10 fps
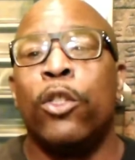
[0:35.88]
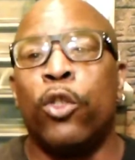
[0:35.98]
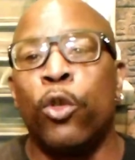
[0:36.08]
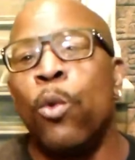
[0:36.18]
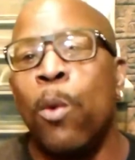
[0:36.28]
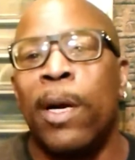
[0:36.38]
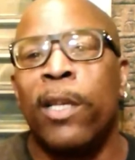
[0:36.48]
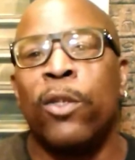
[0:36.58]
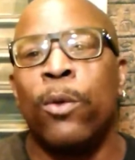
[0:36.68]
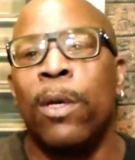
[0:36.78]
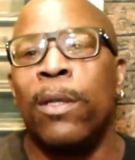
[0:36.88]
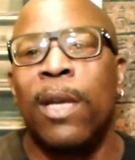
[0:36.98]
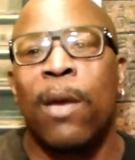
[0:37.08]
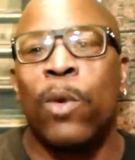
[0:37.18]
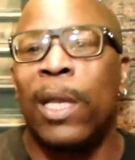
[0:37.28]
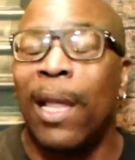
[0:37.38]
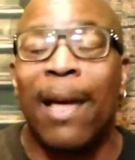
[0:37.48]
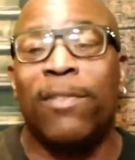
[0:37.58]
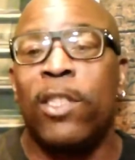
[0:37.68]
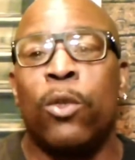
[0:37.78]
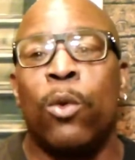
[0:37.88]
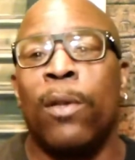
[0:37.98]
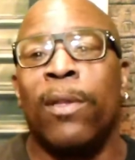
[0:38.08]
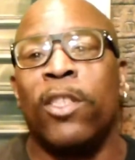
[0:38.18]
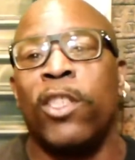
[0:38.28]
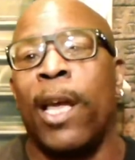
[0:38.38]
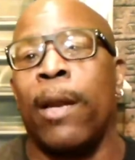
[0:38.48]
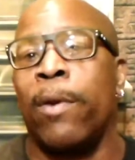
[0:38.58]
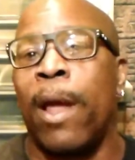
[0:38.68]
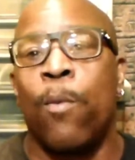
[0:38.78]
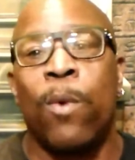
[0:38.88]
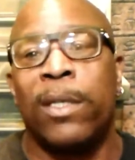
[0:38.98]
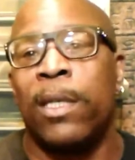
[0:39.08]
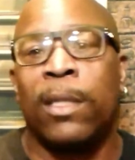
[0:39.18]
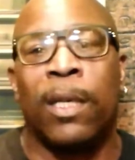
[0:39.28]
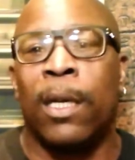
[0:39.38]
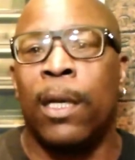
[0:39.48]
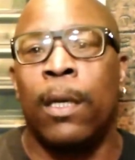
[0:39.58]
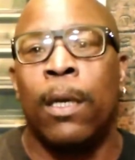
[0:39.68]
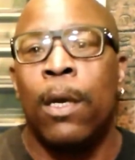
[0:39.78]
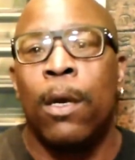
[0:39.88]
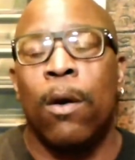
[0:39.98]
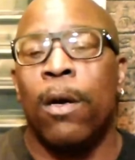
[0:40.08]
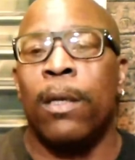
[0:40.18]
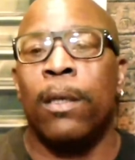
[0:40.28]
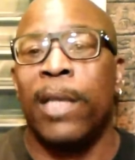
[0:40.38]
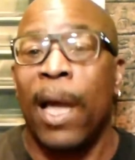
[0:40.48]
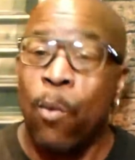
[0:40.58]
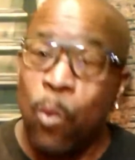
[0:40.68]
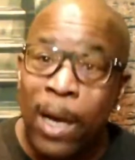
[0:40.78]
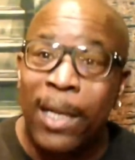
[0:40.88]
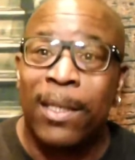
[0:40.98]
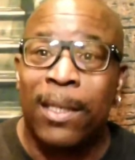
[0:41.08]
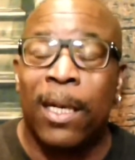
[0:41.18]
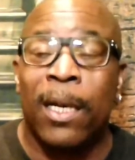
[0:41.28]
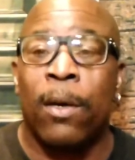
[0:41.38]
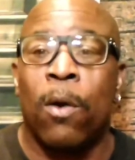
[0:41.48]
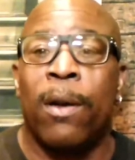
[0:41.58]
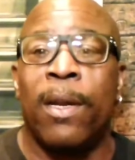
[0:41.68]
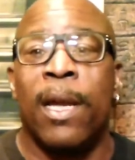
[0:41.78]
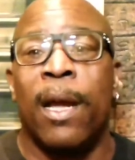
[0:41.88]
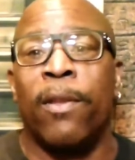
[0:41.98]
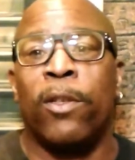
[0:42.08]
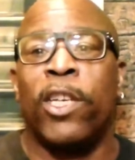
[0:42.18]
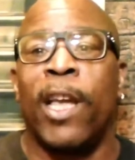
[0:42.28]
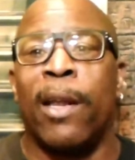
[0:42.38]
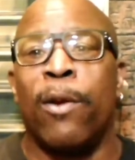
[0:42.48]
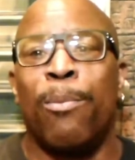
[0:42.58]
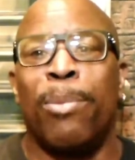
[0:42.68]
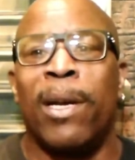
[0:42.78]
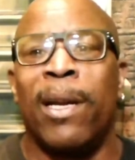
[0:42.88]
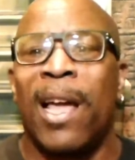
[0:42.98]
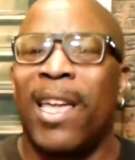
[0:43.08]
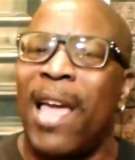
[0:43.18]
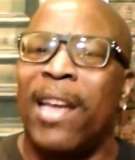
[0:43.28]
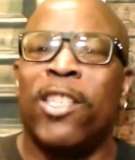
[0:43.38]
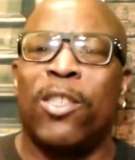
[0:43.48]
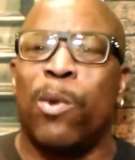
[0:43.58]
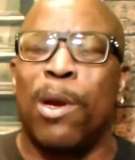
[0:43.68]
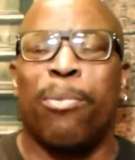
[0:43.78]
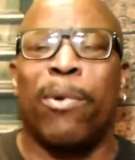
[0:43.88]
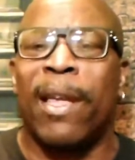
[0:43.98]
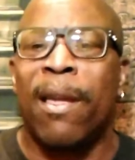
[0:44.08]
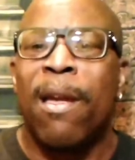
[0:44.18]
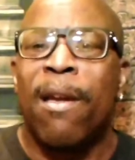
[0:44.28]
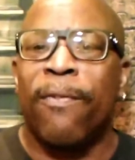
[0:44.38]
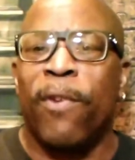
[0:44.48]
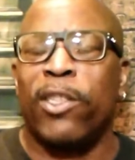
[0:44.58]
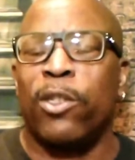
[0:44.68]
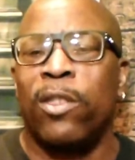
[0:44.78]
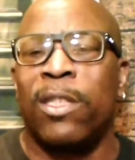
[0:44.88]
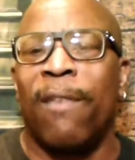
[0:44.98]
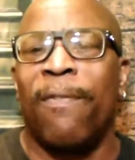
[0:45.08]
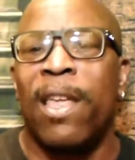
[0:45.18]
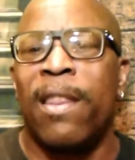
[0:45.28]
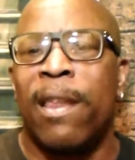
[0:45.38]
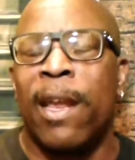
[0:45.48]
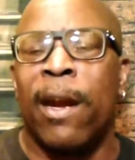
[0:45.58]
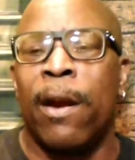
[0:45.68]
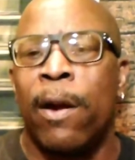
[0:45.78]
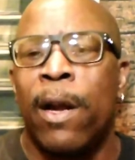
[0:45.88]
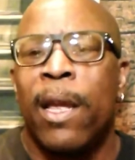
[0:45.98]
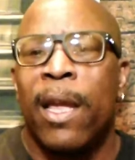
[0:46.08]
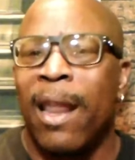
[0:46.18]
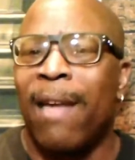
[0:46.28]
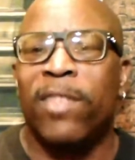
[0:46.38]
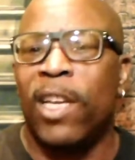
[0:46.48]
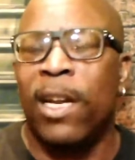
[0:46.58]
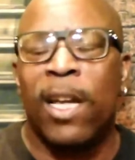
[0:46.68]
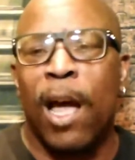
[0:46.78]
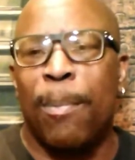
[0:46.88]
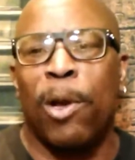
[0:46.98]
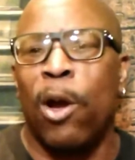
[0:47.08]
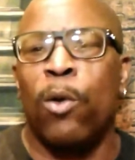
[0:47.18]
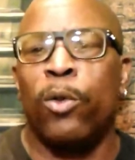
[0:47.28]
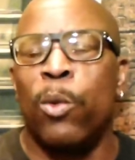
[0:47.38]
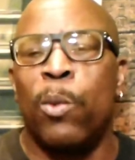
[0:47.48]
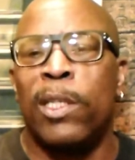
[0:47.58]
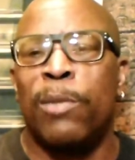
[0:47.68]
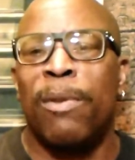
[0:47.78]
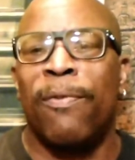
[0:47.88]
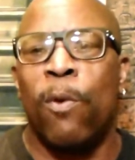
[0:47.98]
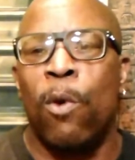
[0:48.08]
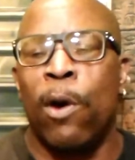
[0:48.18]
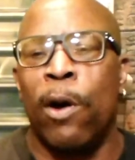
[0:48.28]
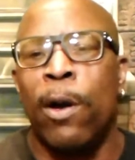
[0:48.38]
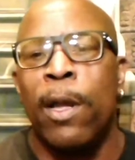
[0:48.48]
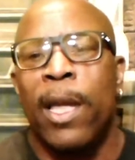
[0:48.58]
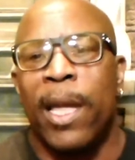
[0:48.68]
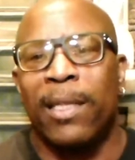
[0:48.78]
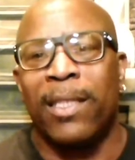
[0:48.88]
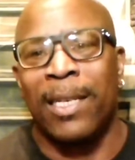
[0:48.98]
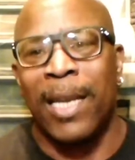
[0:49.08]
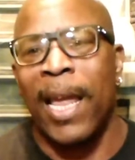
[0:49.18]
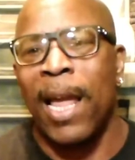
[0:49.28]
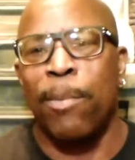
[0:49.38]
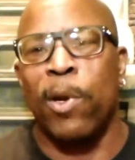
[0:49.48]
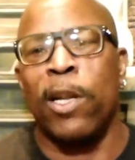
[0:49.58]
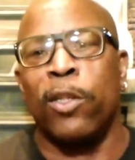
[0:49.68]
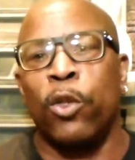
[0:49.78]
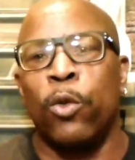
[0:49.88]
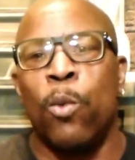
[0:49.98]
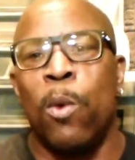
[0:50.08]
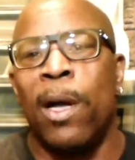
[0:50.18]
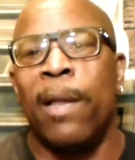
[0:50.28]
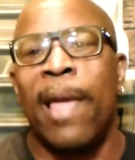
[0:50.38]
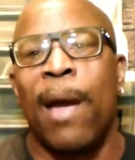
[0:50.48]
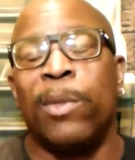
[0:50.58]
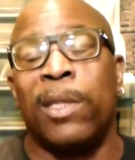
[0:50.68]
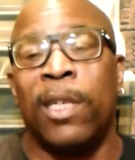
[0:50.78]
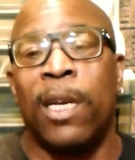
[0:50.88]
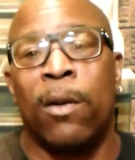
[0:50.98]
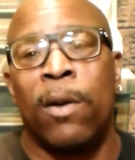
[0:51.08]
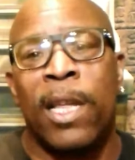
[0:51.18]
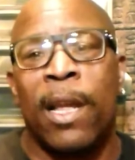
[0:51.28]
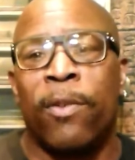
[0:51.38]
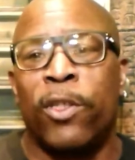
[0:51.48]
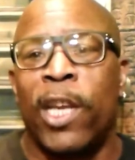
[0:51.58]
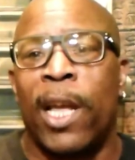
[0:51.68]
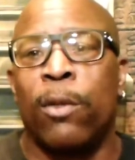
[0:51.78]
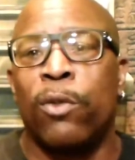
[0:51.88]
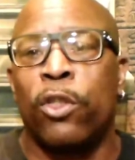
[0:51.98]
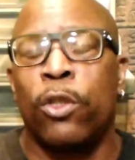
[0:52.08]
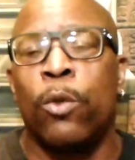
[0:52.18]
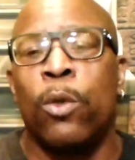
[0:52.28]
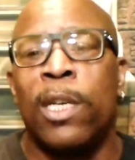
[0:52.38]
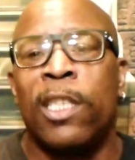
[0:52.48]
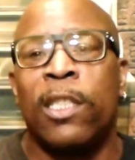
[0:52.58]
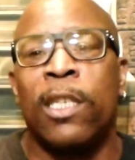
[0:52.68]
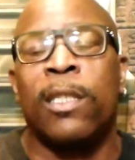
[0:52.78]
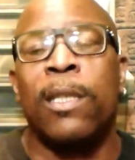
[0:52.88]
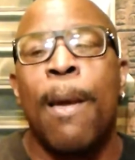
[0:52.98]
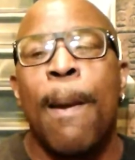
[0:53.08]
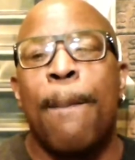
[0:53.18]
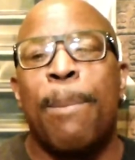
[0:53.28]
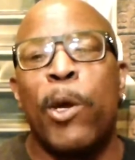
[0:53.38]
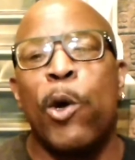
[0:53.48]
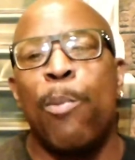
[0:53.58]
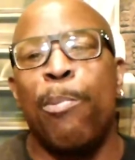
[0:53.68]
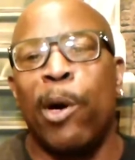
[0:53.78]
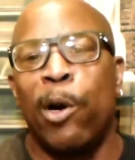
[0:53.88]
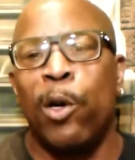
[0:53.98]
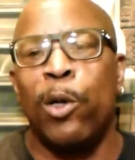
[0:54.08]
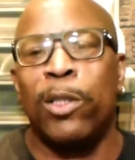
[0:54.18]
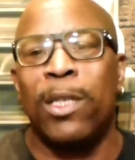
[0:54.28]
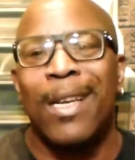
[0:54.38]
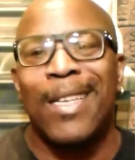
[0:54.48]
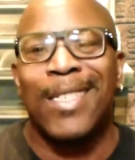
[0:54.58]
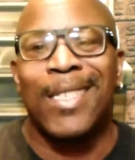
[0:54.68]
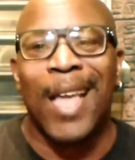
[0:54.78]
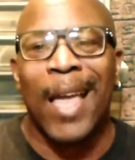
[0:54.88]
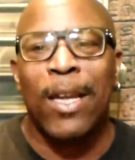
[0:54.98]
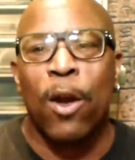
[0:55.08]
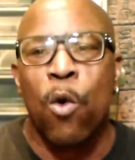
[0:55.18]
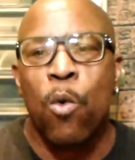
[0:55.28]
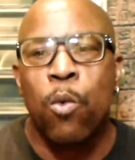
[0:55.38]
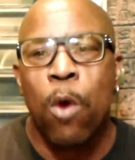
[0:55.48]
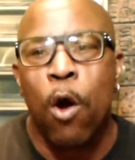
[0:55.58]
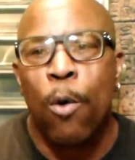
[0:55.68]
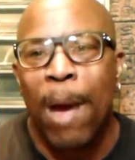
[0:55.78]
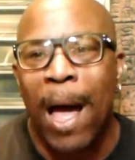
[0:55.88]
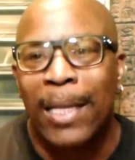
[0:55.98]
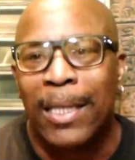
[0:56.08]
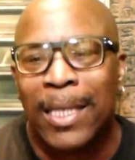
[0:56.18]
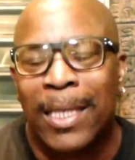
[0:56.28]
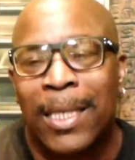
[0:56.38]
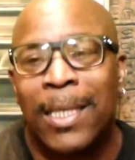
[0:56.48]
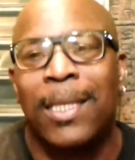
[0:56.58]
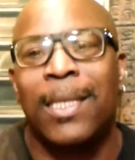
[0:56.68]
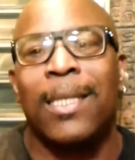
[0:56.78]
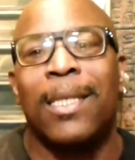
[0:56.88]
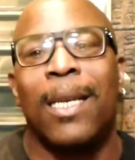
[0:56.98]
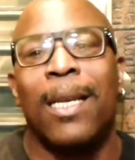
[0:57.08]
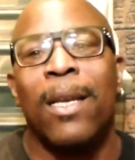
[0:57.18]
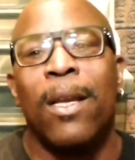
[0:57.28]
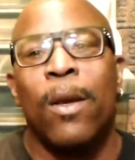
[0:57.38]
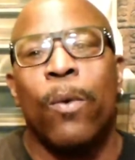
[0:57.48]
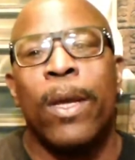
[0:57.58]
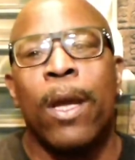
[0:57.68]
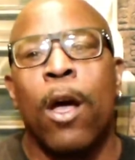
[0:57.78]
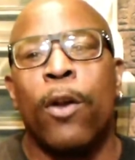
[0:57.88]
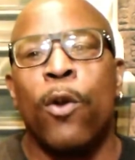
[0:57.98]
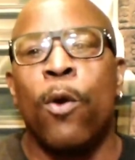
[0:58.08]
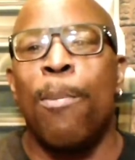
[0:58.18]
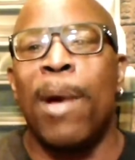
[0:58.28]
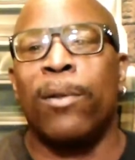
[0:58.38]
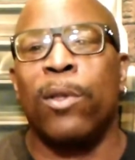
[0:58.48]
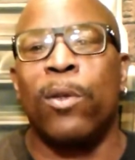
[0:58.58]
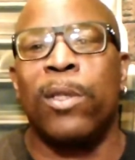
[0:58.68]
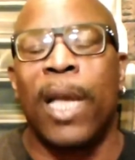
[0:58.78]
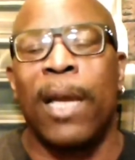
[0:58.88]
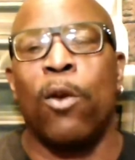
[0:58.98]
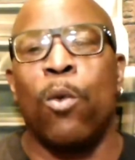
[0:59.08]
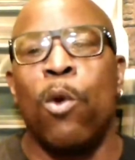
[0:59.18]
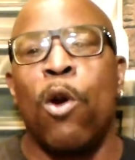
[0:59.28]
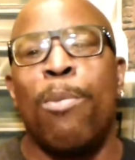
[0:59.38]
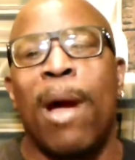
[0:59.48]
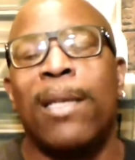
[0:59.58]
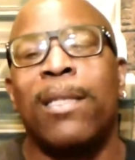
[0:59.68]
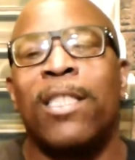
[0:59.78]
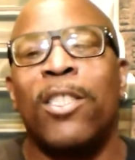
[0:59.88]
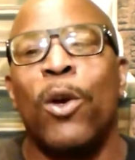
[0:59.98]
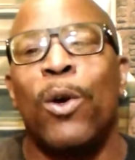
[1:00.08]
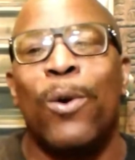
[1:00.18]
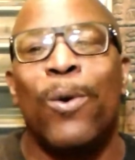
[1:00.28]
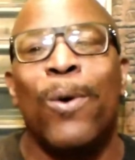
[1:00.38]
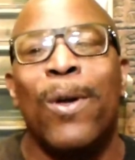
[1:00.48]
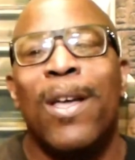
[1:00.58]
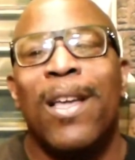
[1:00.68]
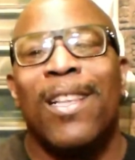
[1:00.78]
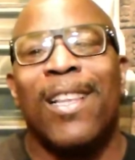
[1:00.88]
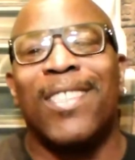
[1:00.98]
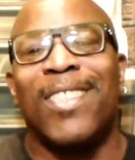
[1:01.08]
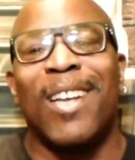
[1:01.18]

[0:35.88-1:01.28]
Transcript: do want to do on the, would love to do on this channel that wasn't done on that was done on the other channel but I kind of just want to bring fresher stuff in there and I've done a couple of older ones before and today I'm going to do one that was done on the other channel too and this is Bill Burr's Psycho Robots we all know about those Psycho Robots so let's